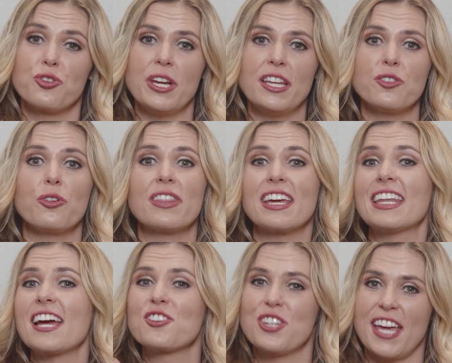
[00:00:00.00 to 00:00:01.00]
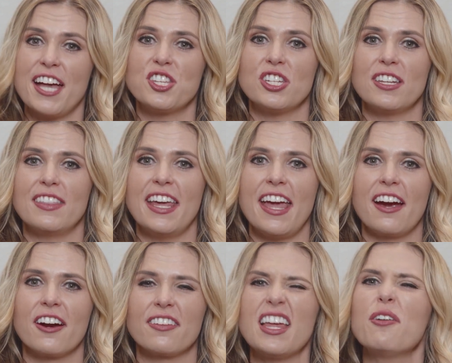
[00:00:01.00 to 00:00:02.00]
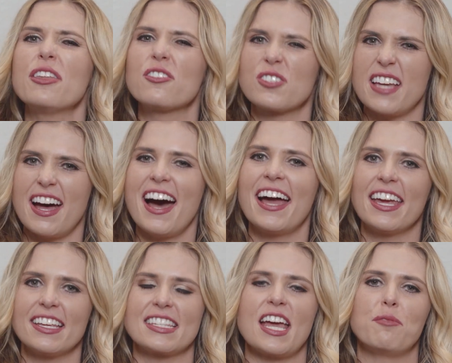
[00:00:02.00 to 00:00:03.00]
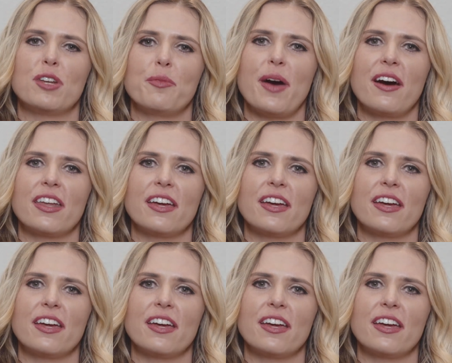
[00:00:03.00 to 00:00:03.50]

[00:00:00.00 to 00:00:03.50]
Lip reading: treat, or that can actually catch it in the air. That way there's that high excitement about